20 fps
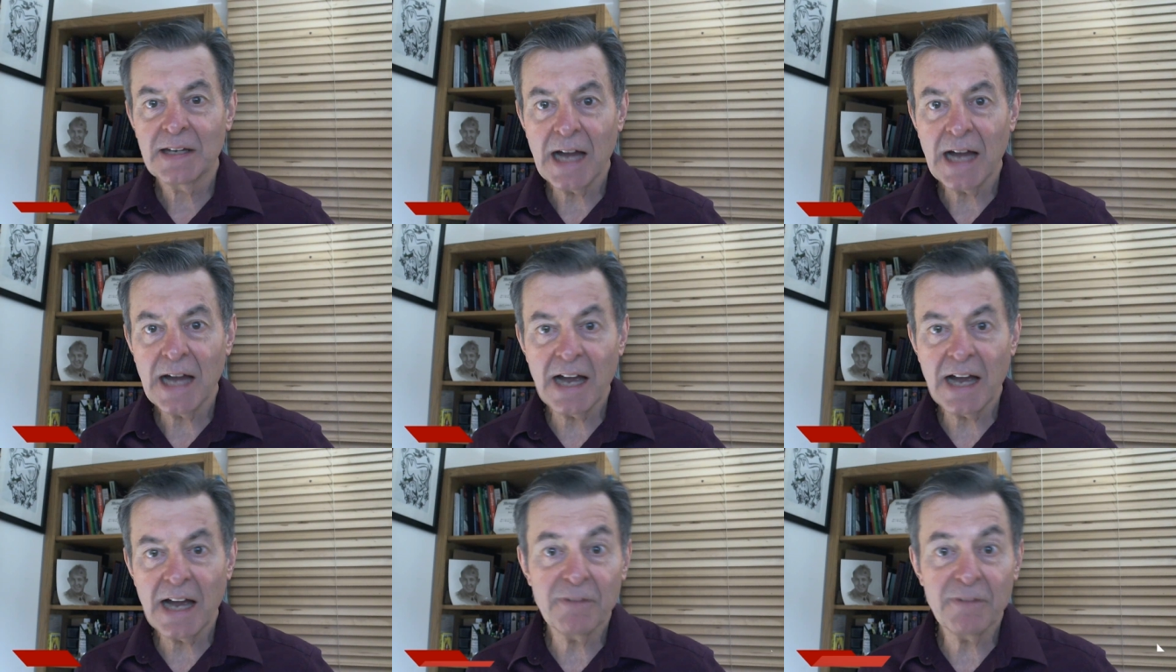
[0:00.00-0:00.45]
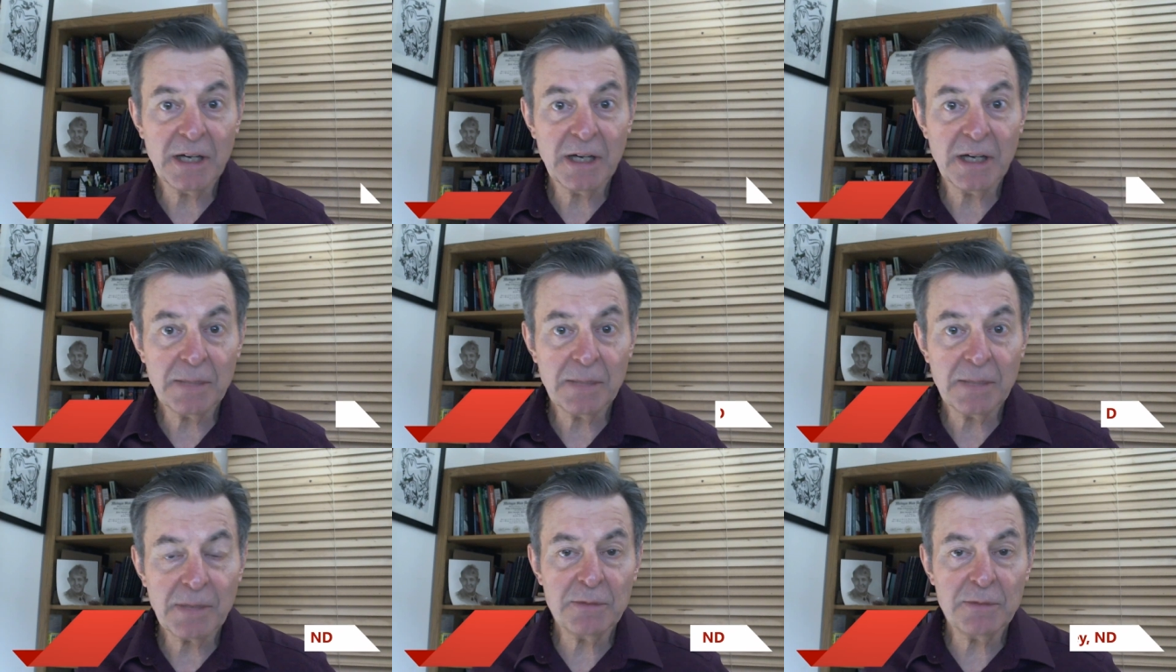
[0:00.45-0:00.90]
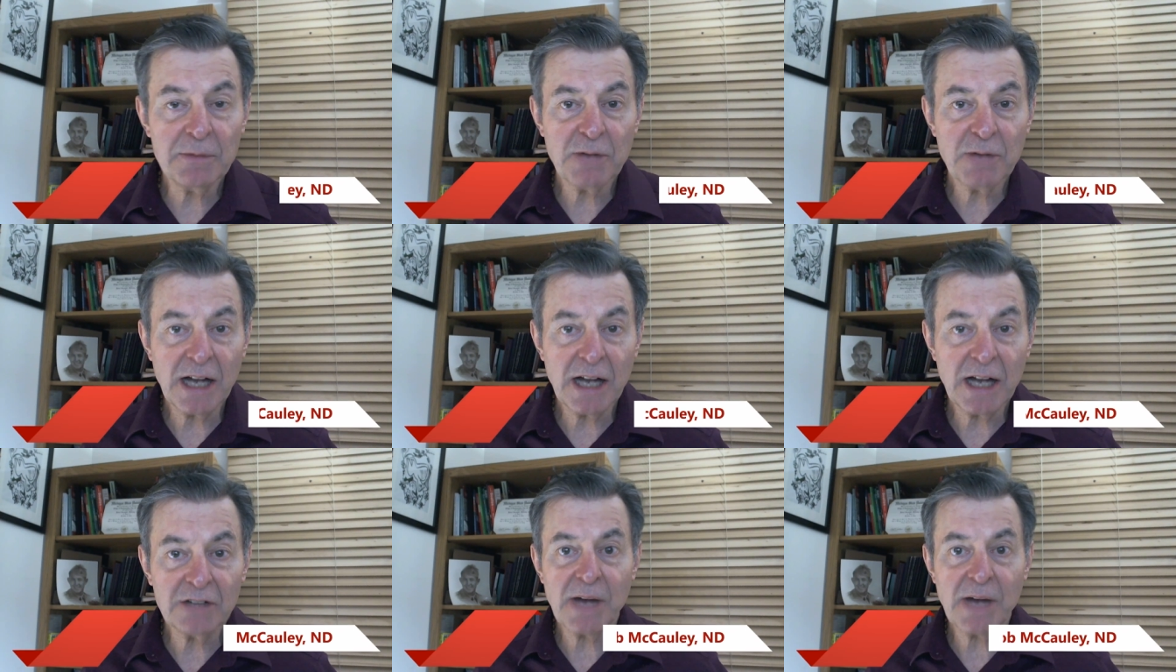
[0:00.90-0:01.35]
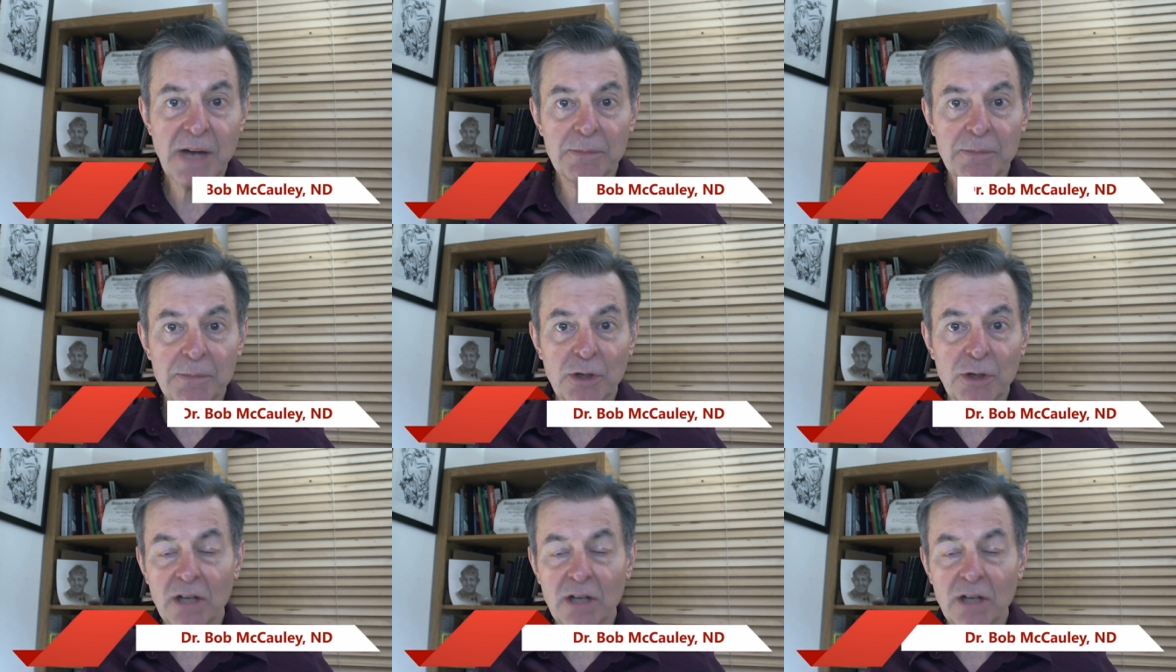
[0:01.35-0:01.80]
Hi everybody, my name is Dr. Bob
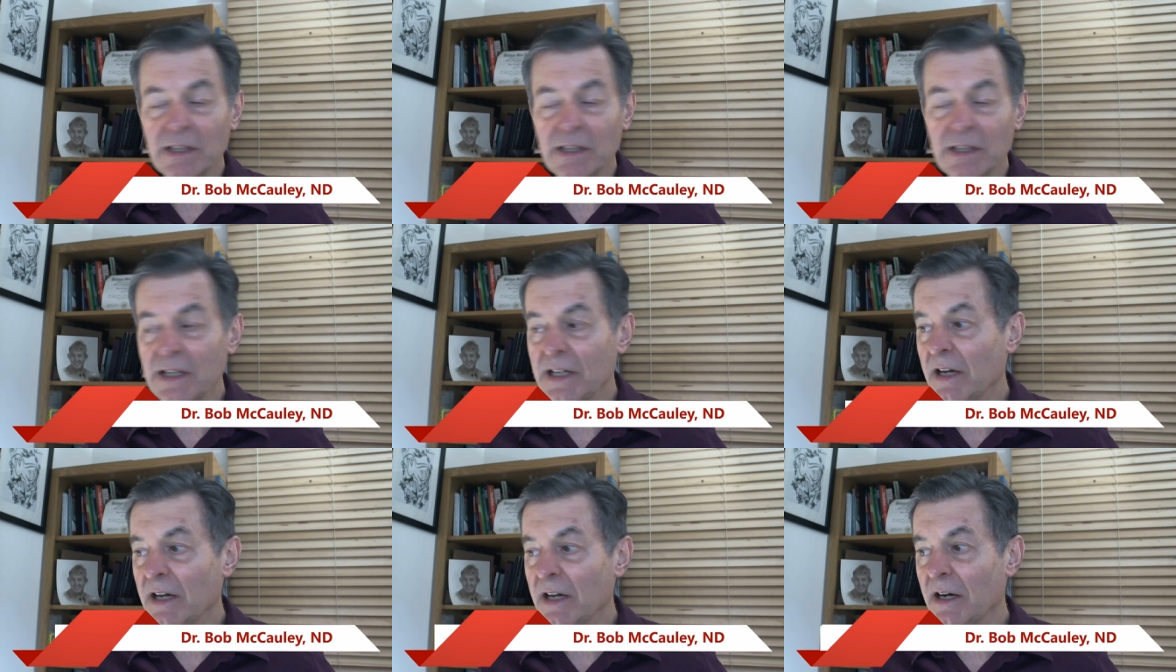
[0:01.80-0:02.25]
McCauley.